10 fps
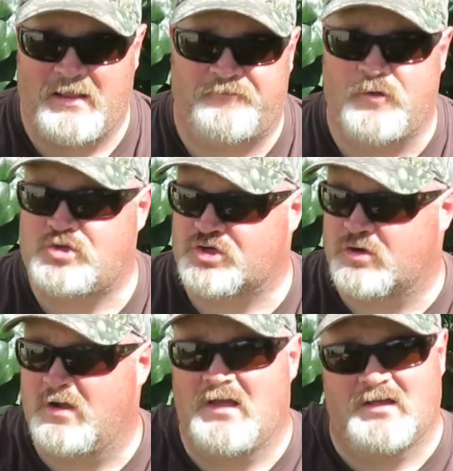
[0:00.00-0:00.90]
in the
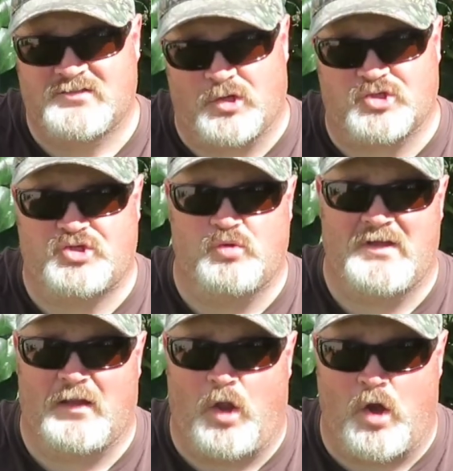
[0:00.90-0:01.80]
future start
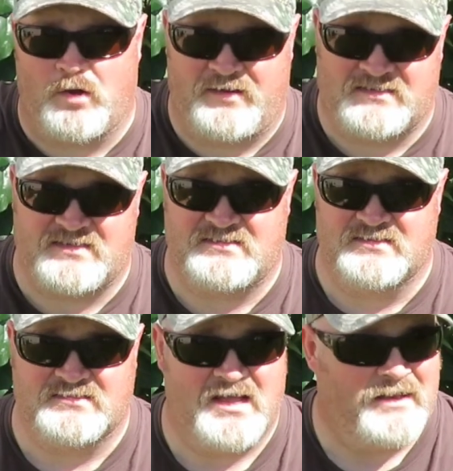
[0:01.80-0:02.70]
shooting at longer
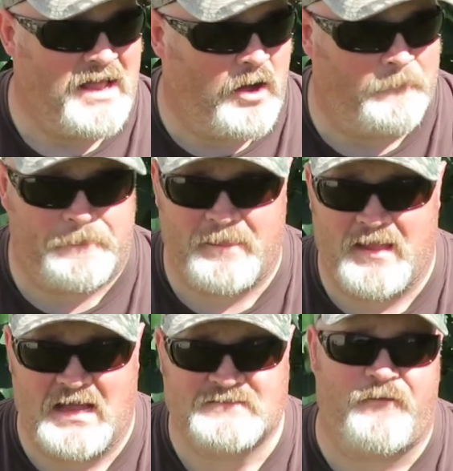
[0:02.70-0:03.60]
distances. Now,
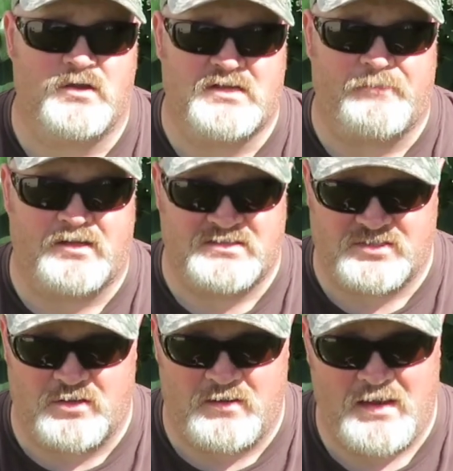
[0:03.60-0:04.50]
as far as I'm
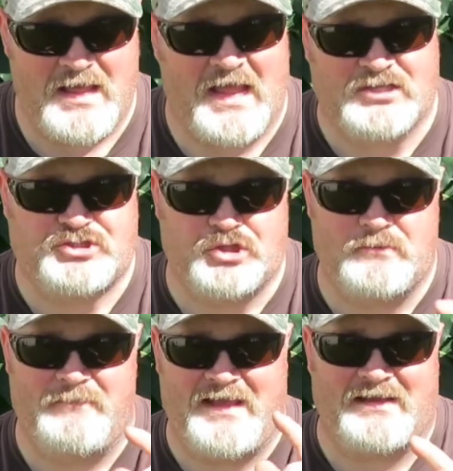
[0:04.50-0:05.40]
concerned, it
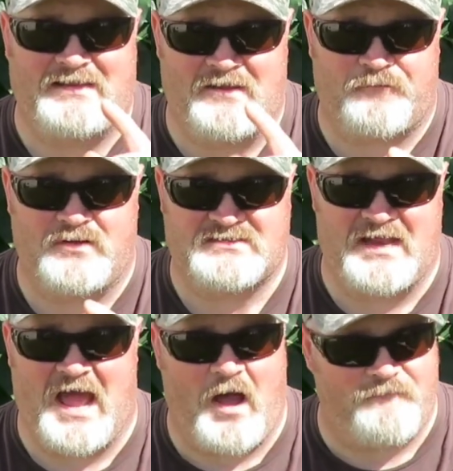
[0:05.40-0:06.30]
shouldn't make a
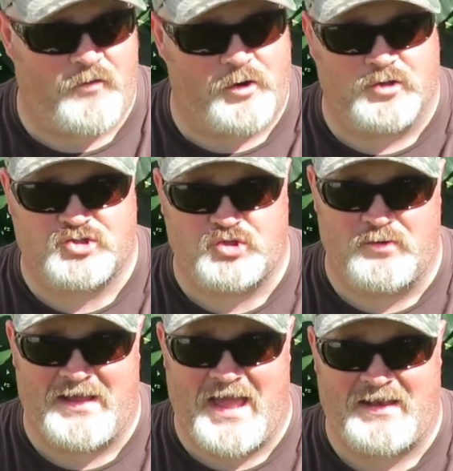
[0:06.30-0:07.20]
difference at how far you're
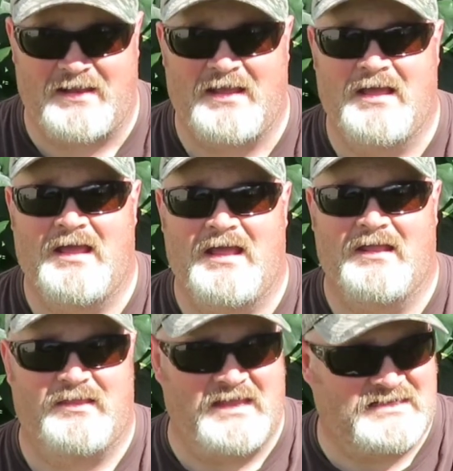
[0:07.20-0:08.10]
shooting at.
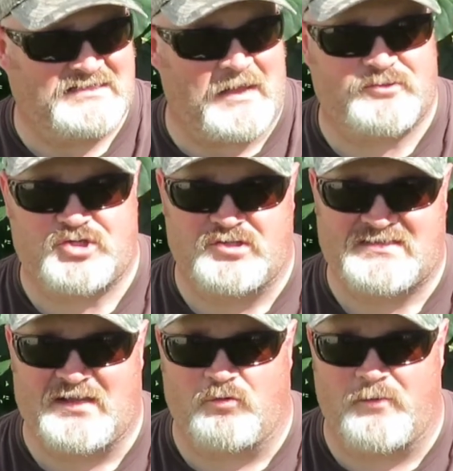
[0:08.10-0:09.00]
These steps should
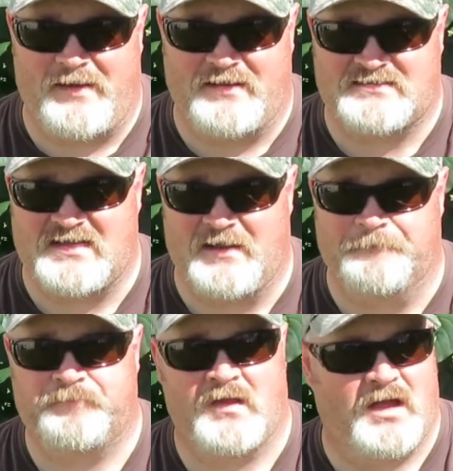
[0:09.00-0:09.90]
still remain the
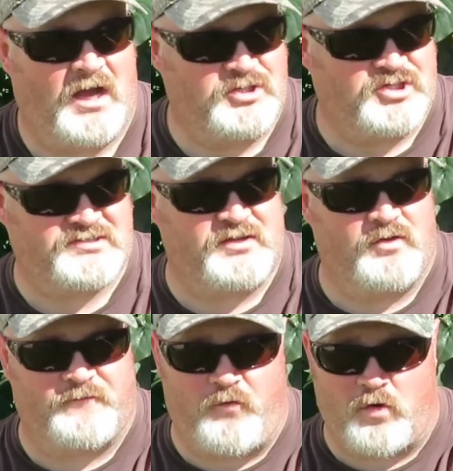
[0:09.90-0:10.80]
same. Adjusting
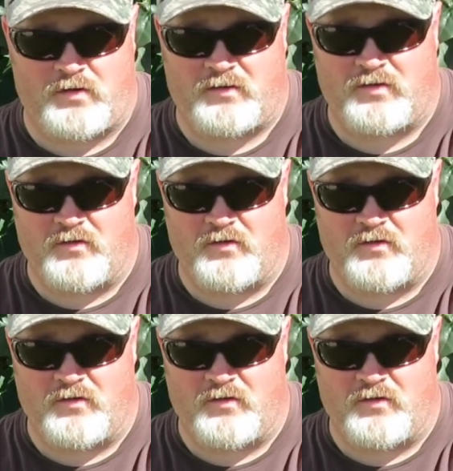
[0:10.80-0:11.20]
your fork